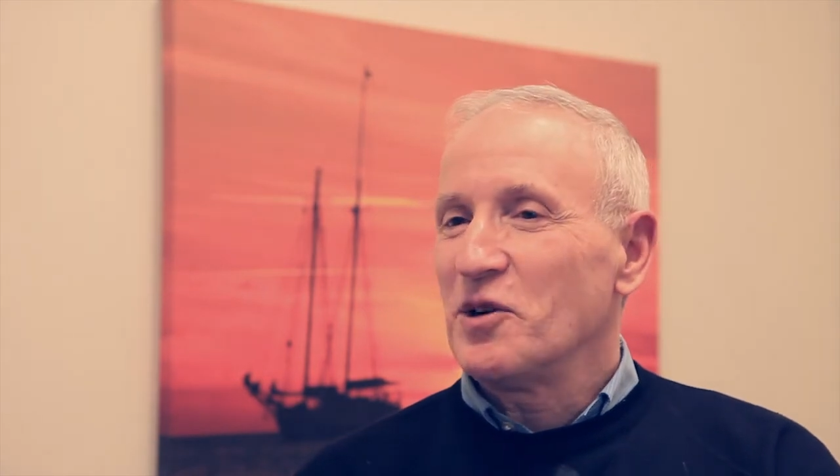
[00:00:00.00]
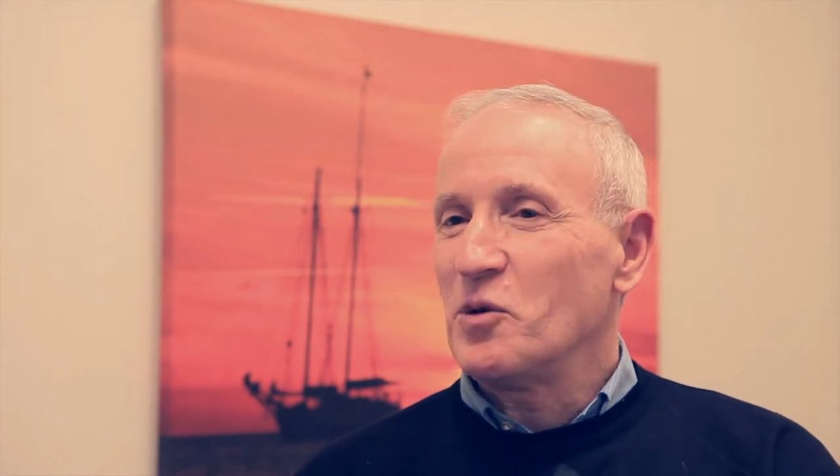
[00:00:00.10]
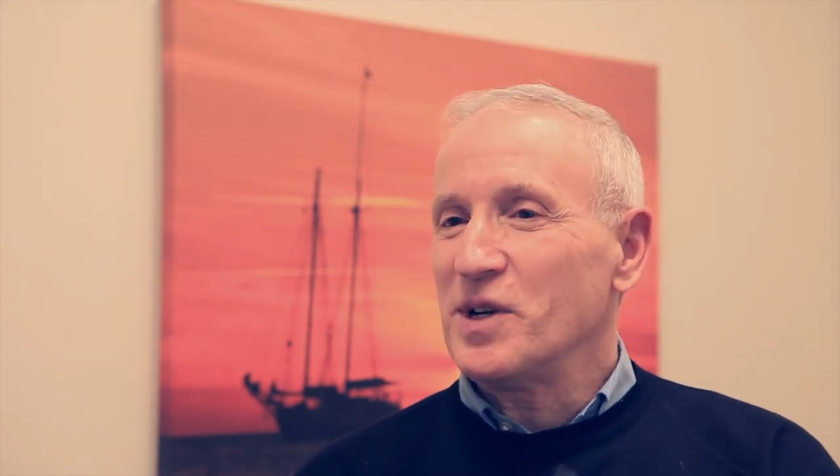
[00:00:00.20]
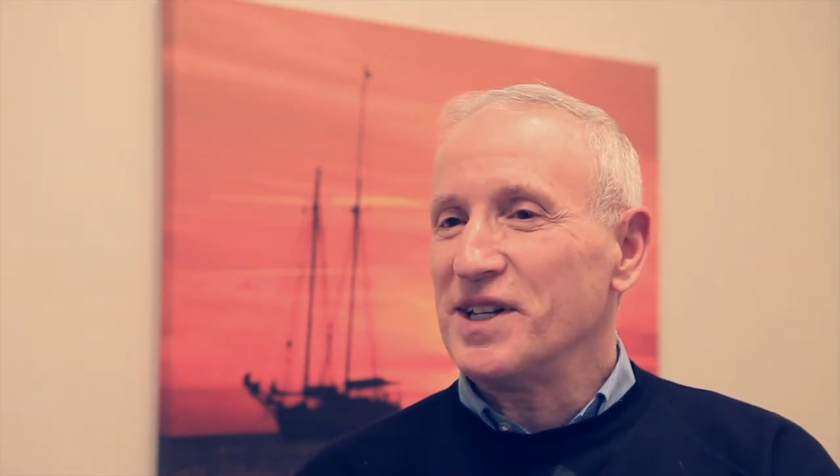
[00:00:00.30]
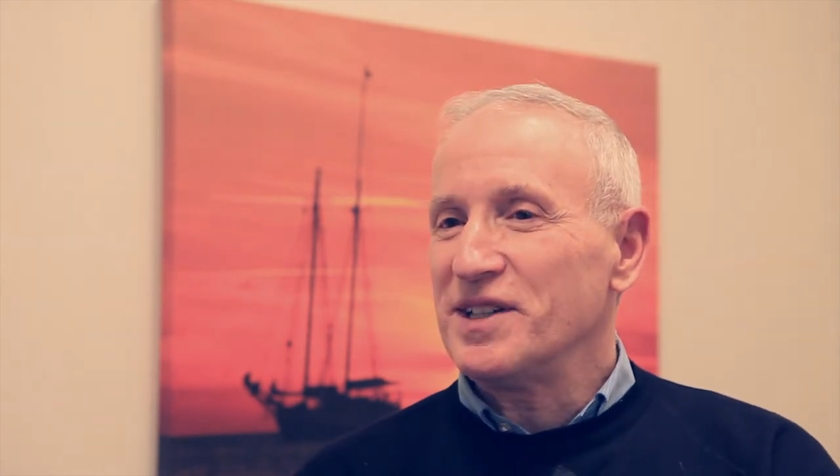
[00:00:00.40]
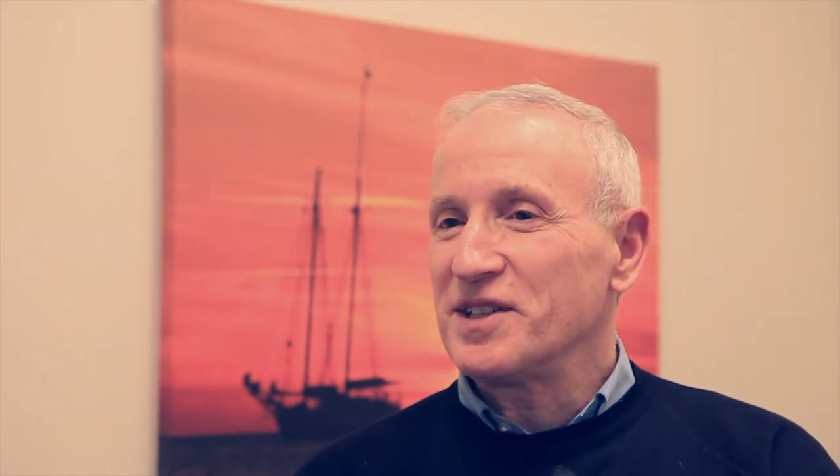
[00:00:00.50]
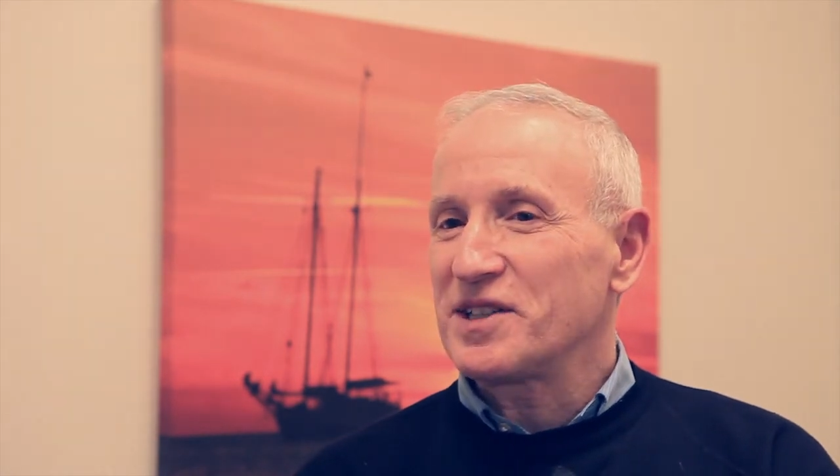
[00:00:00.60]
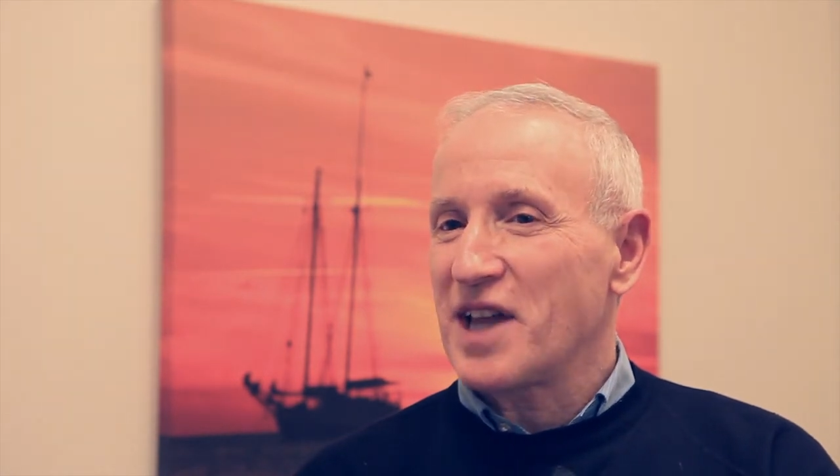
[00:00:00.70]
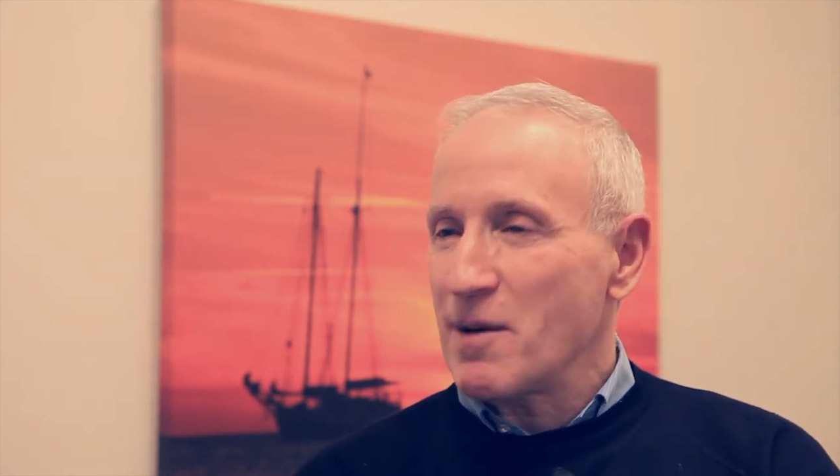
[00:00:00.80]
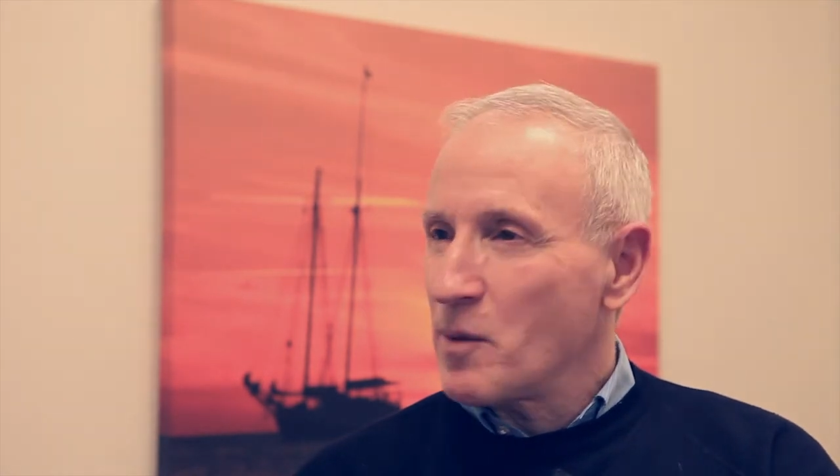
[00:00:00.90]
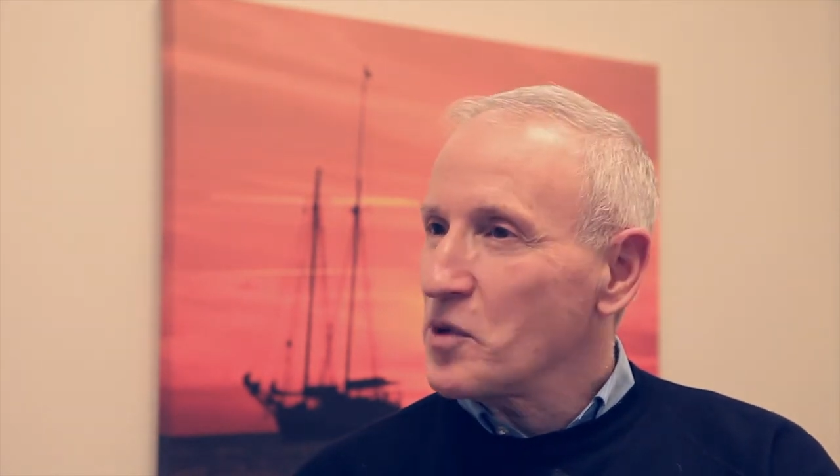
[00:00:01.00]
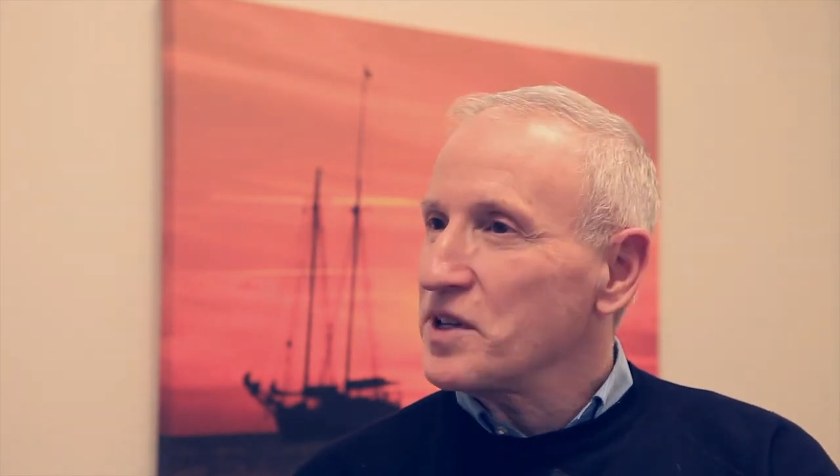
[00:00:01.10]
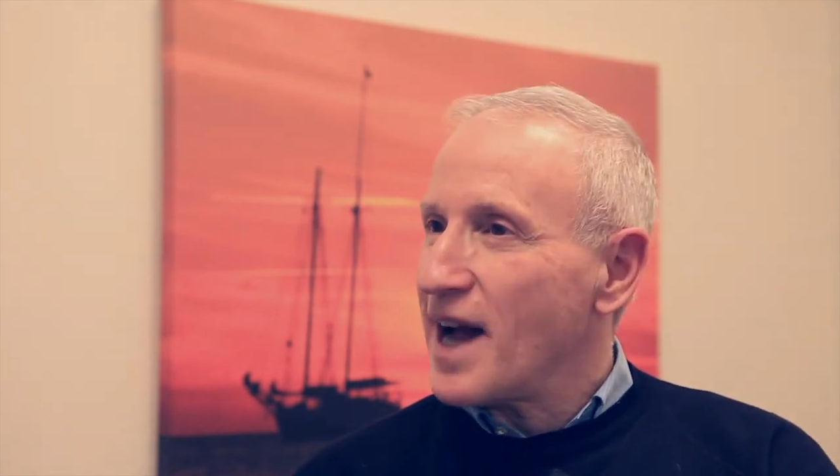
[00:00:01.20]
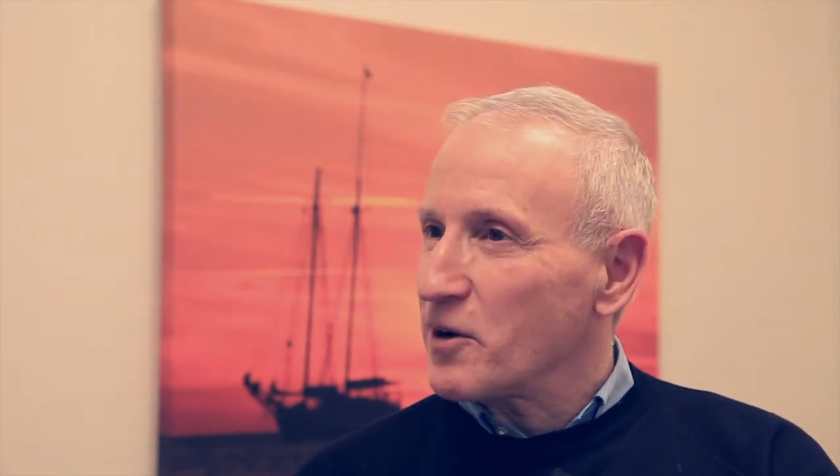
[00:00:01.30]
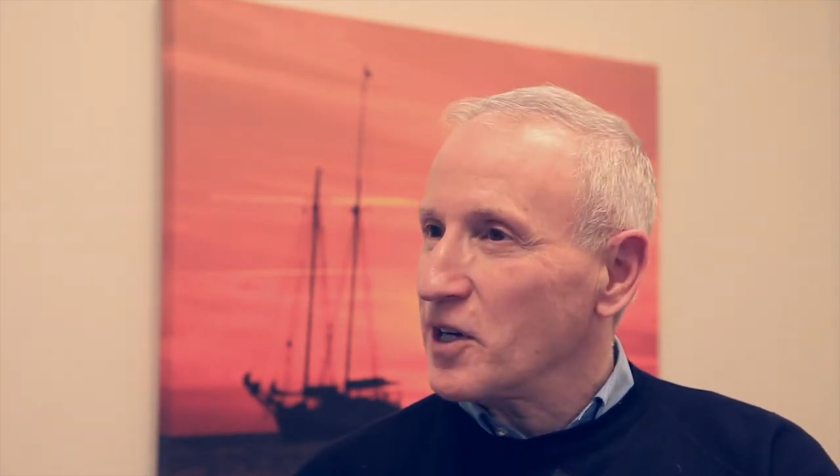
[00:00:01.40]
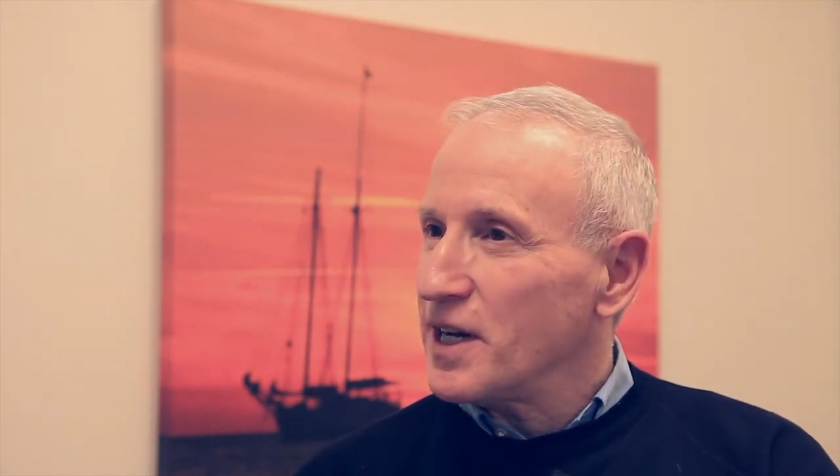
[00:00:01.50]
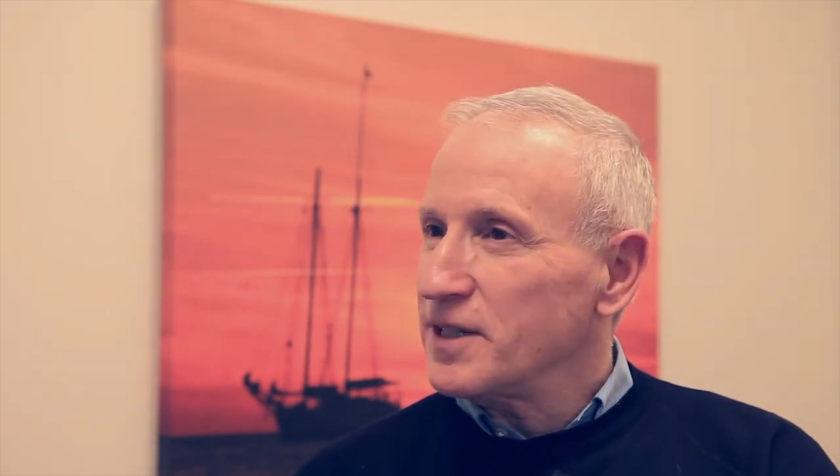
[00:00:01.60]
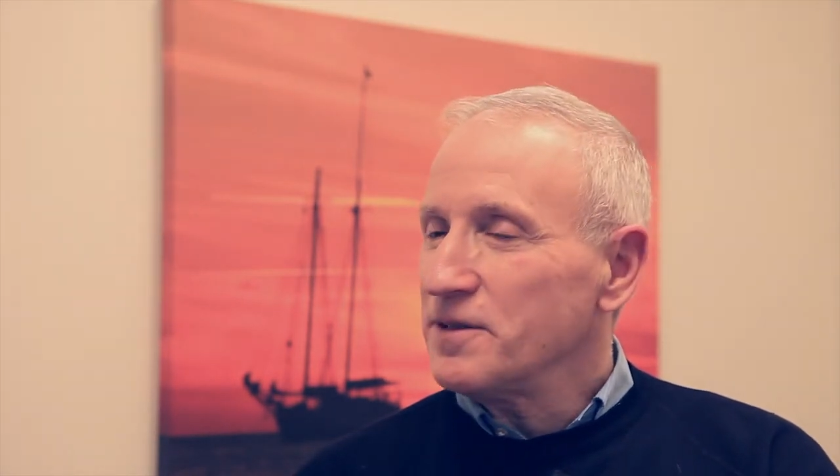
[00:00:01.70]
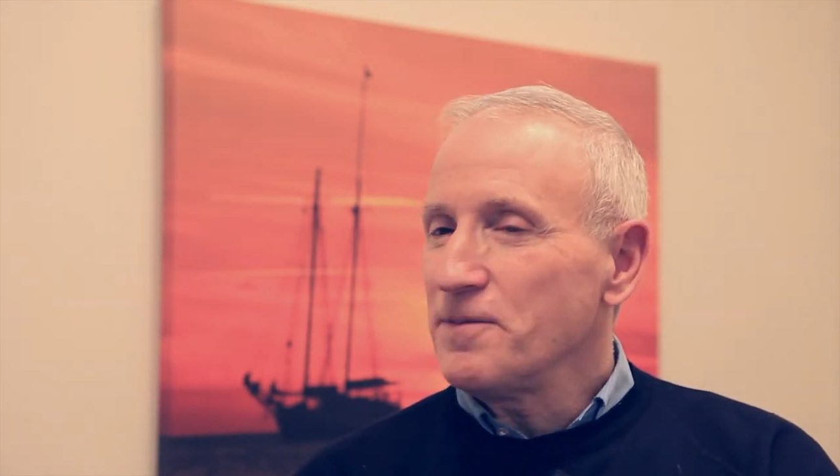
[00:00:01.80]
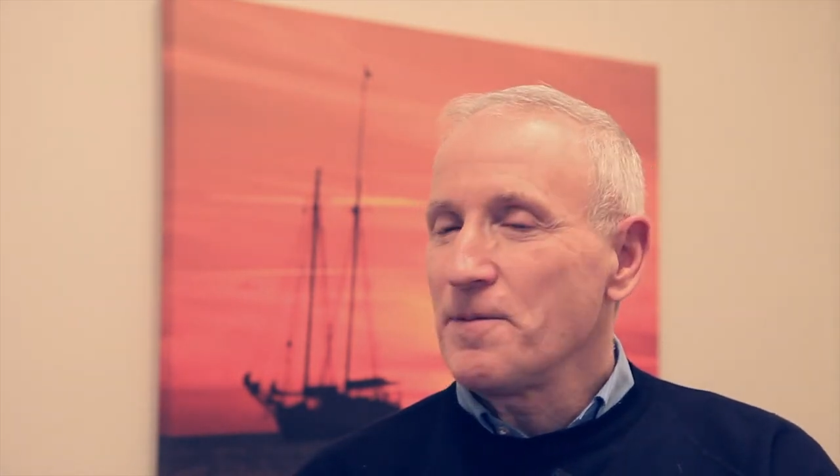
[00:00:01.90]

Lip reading: We came up with an outline.